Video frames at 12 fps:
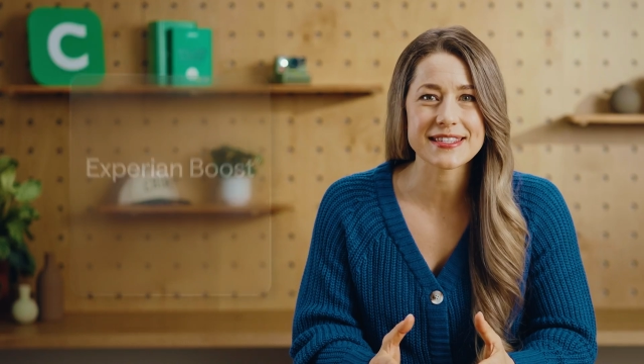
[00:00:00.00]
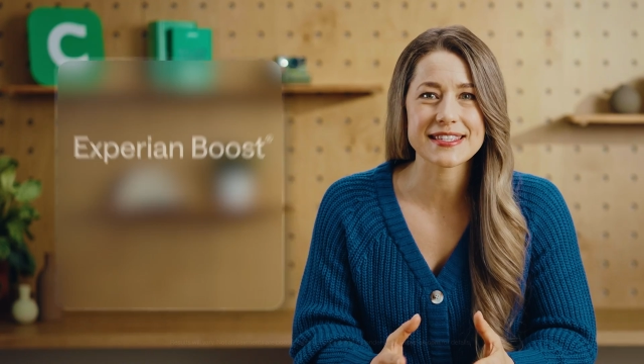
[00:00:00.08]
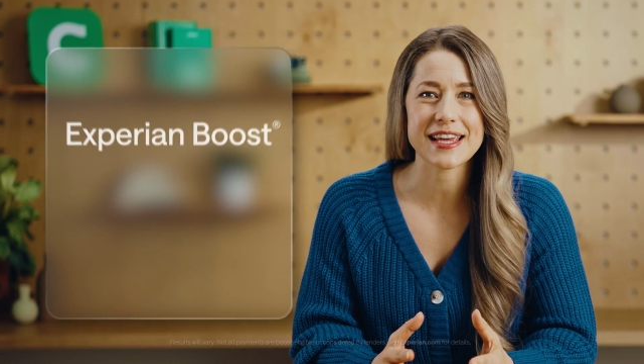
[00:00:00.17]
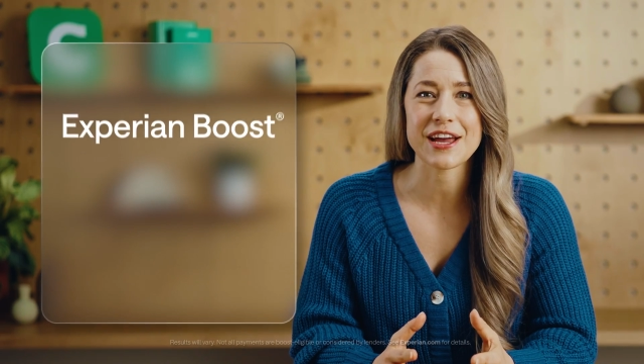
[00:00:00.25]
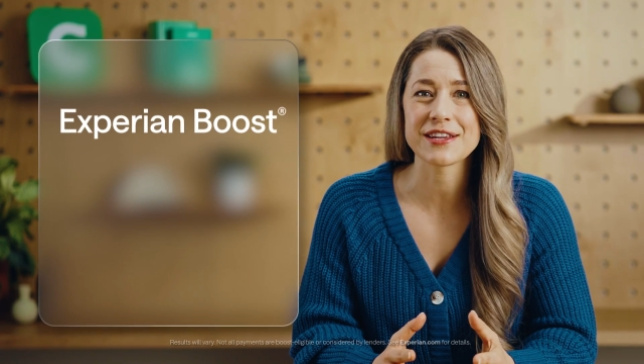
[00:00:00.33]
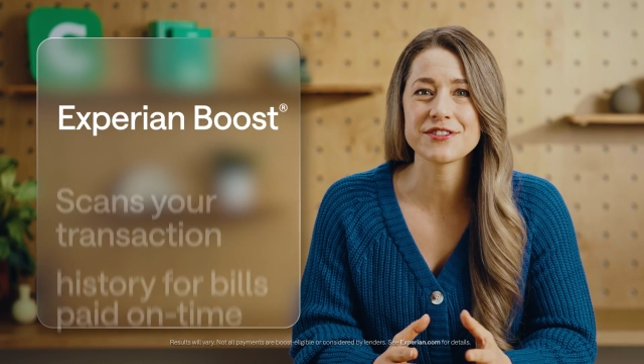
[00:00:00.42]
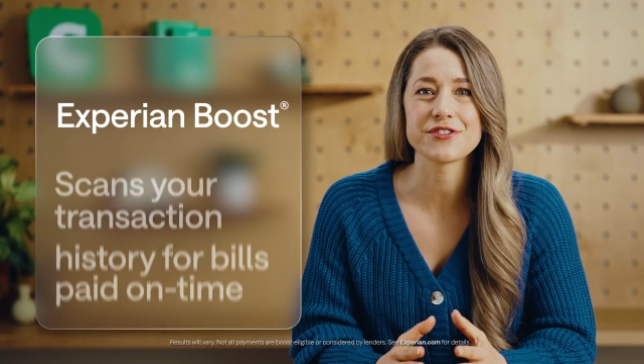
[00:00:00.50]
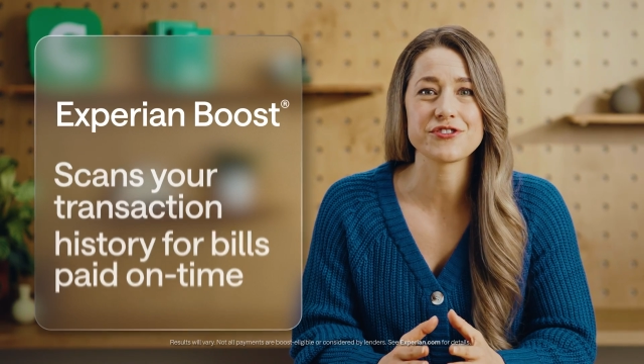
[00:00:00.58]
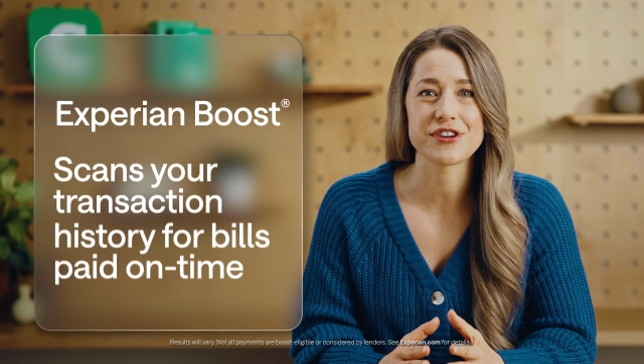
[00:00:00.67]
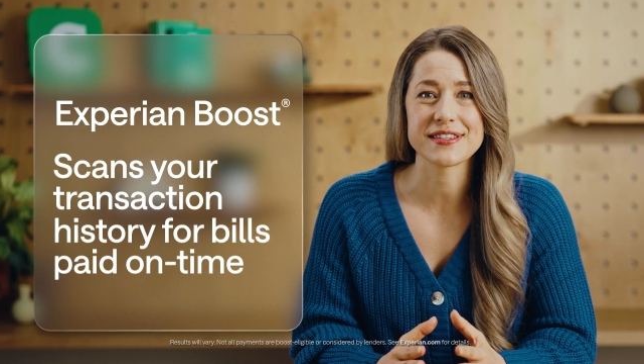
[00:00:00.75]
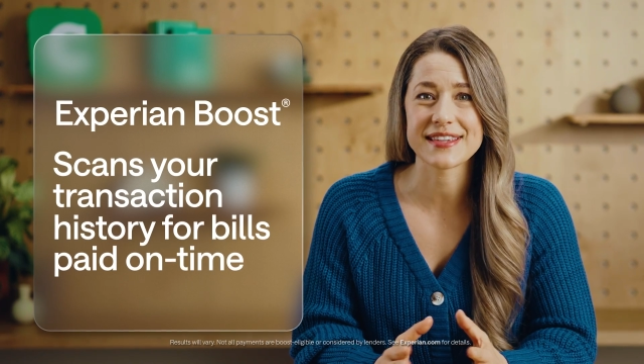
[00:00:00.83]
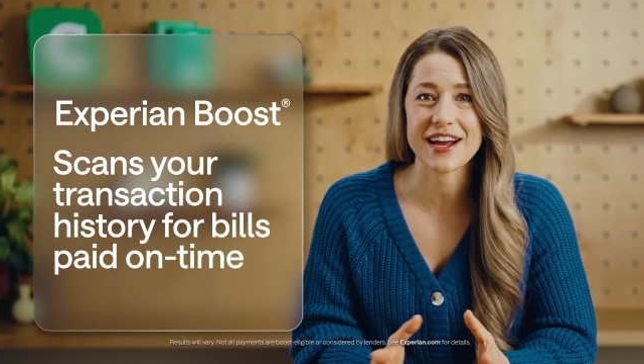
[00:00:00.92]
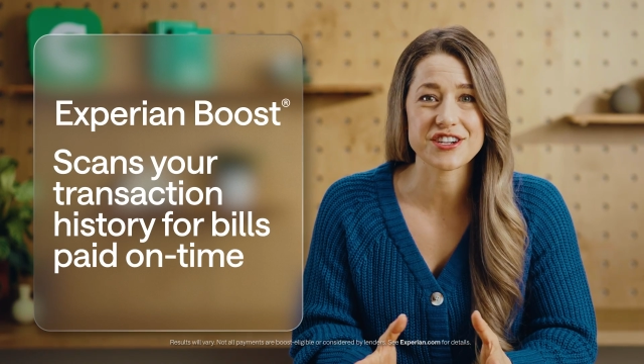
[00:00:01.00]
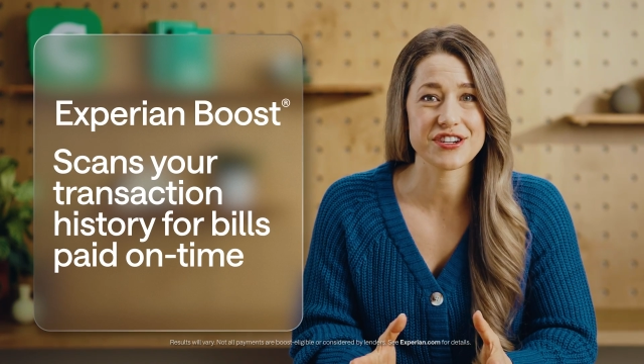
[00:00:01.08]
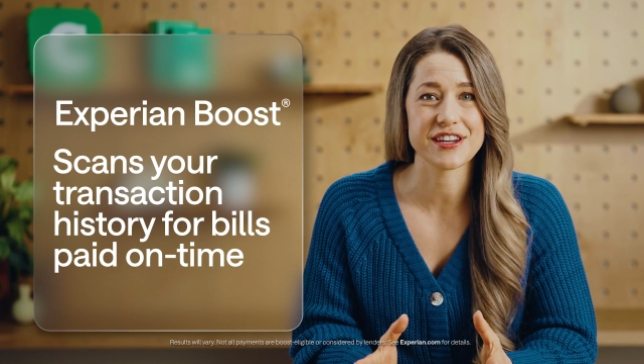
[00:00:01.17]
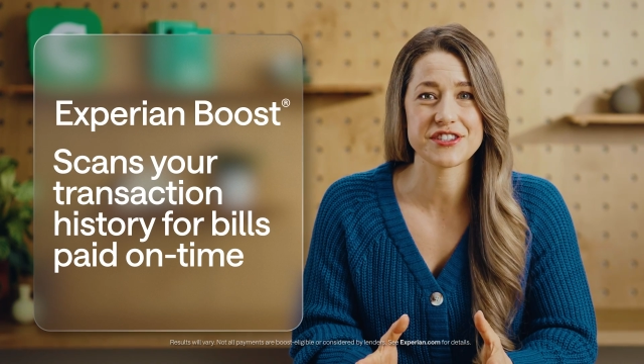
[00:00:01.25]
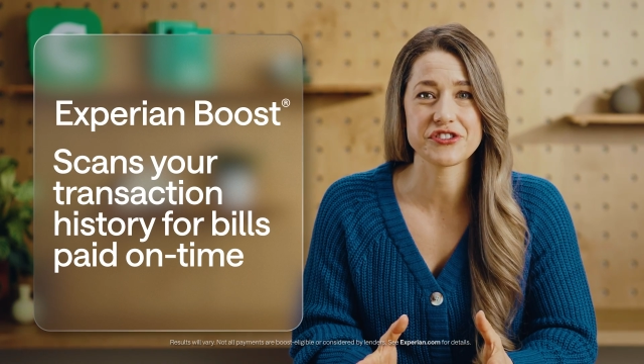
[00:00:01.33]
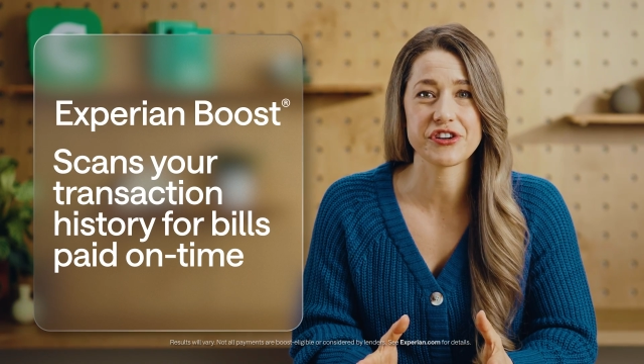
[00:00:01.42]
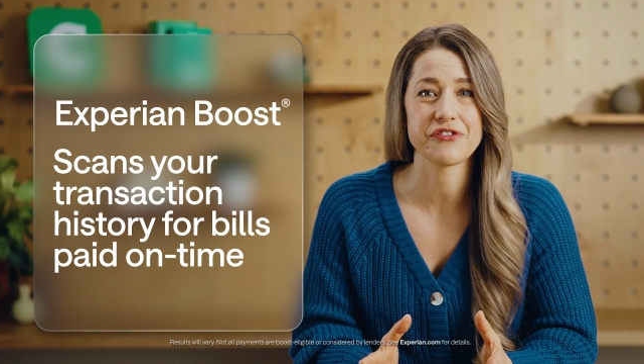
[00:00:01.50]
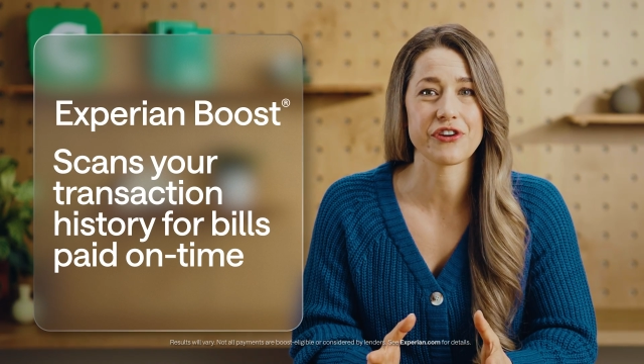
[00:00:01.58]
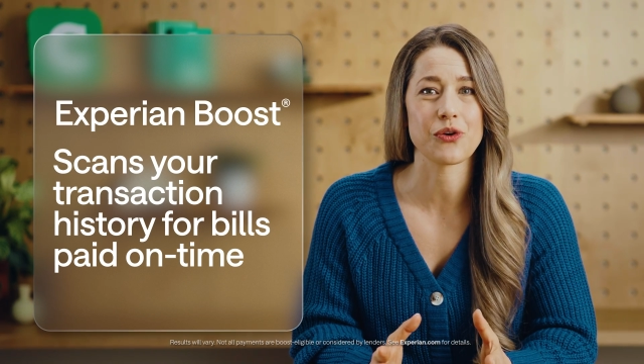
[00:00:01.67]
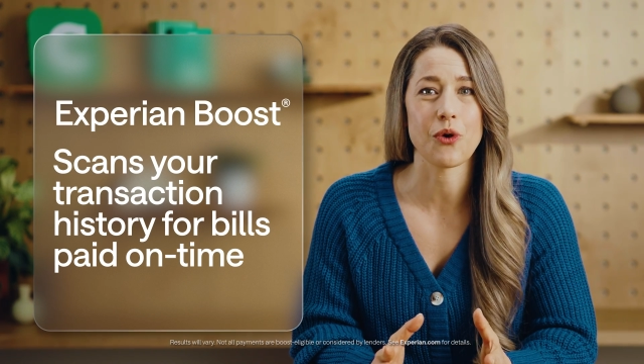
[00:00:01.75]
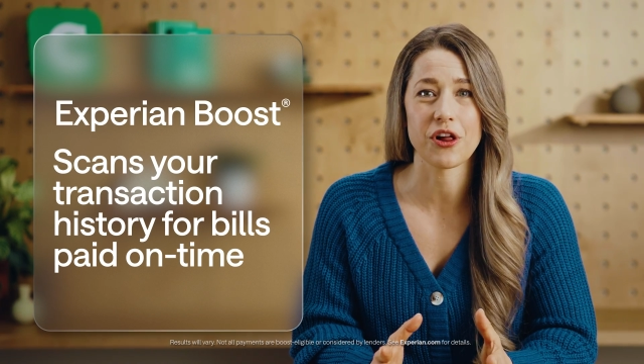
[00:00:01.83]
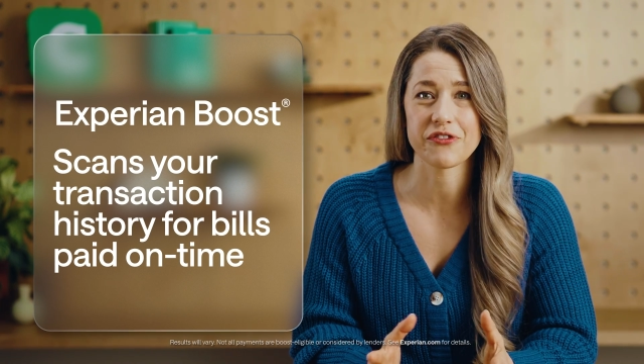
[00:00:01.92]
scans your transaction history for
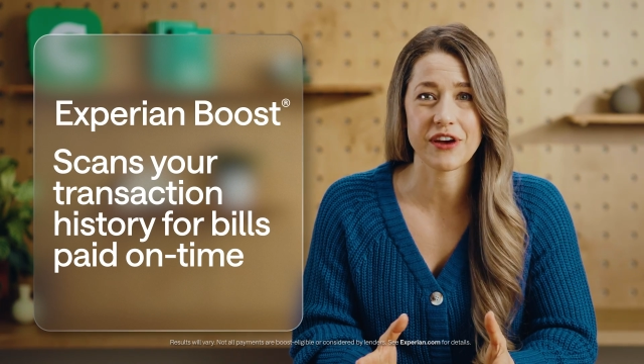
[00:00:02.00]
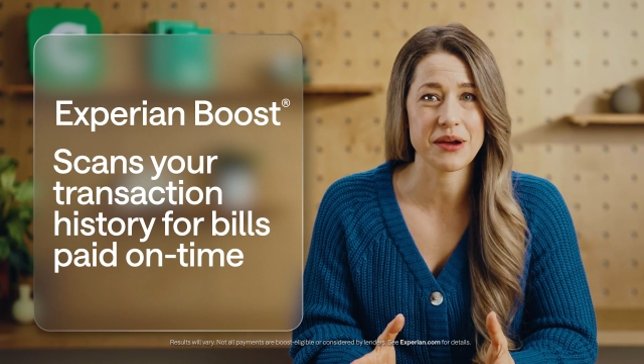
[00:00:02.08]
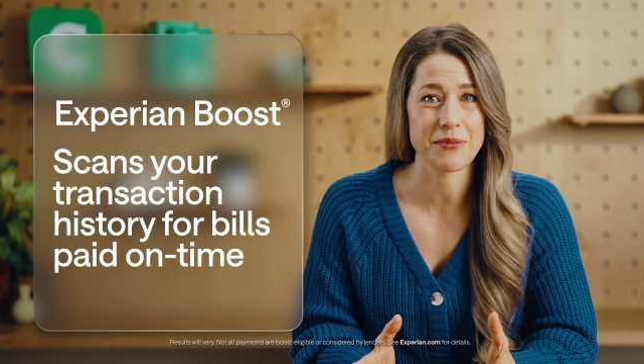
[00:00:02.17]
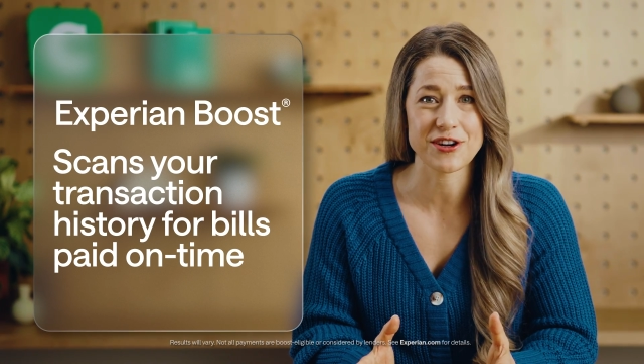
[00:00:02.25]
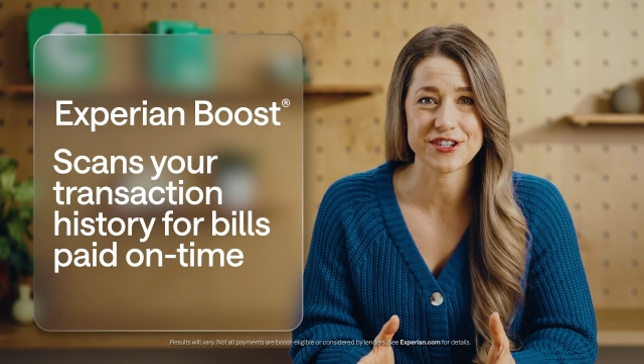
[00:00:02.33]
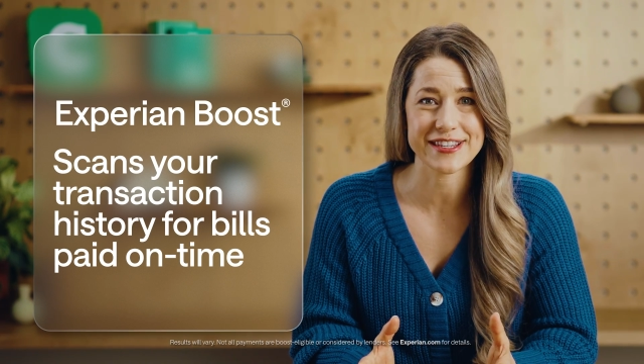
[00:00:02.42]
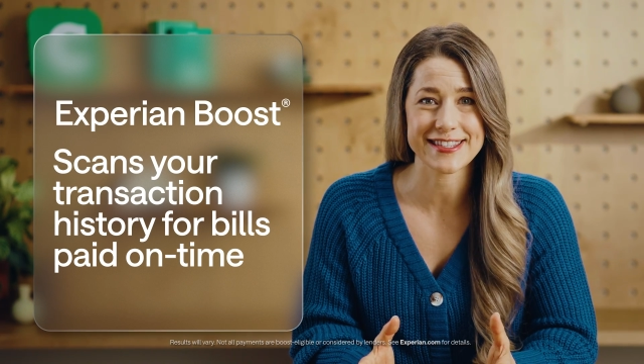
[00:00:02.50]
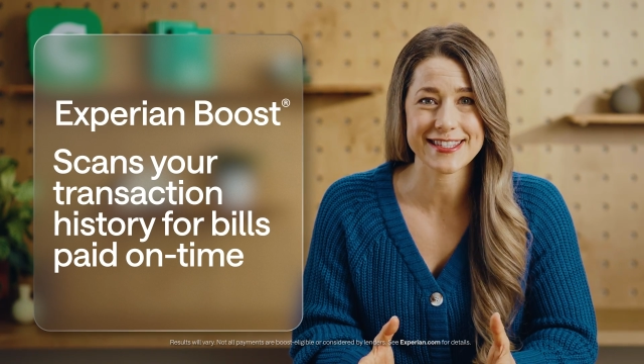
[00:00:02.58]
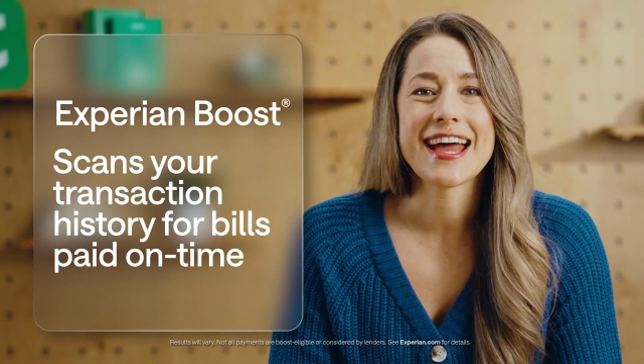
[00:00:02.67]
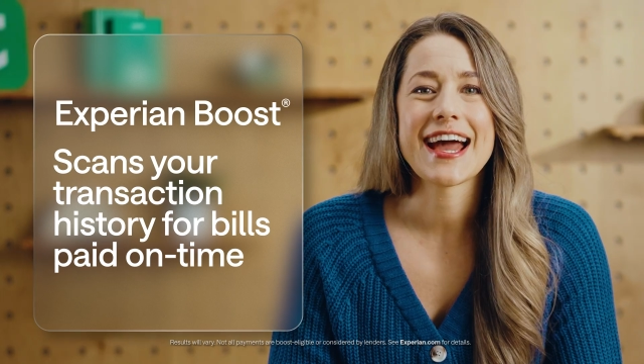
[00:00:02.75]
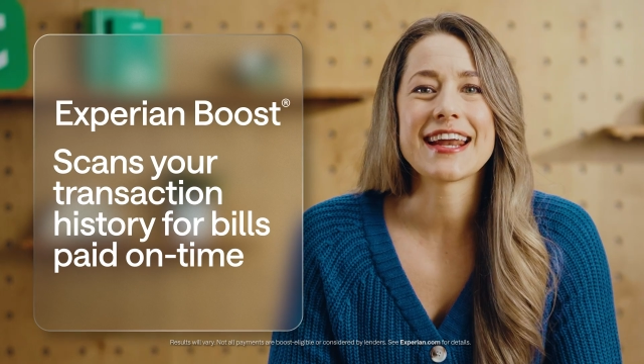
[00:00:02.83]
qualifying merchants